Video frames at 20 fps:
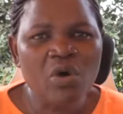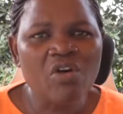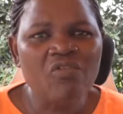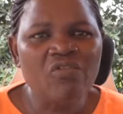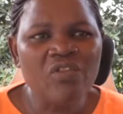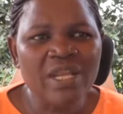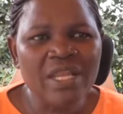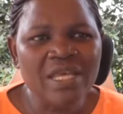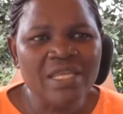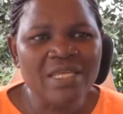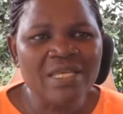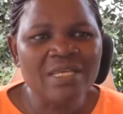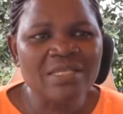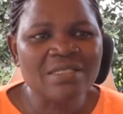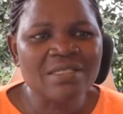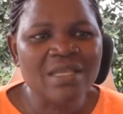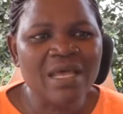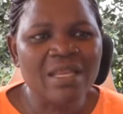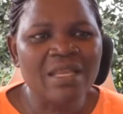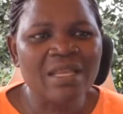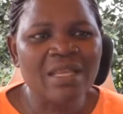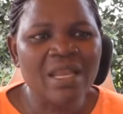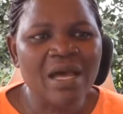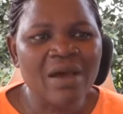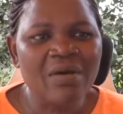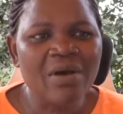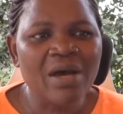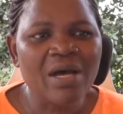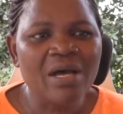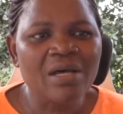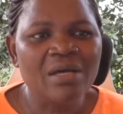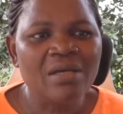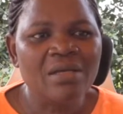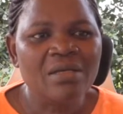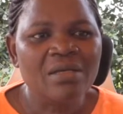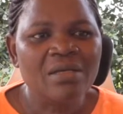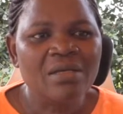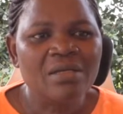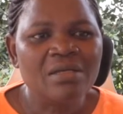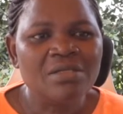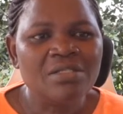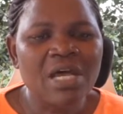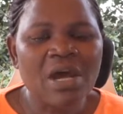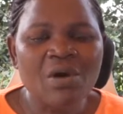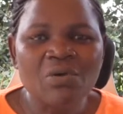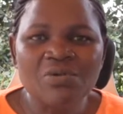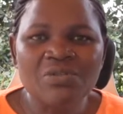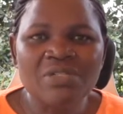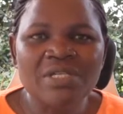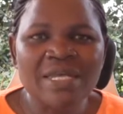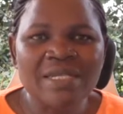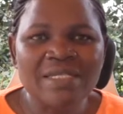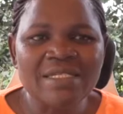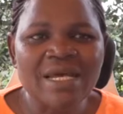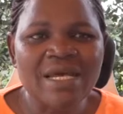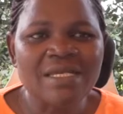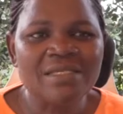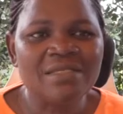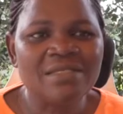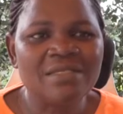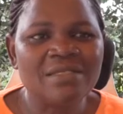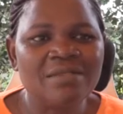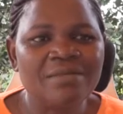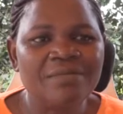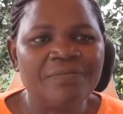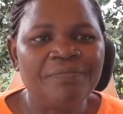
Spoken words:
our villages and in our town centers,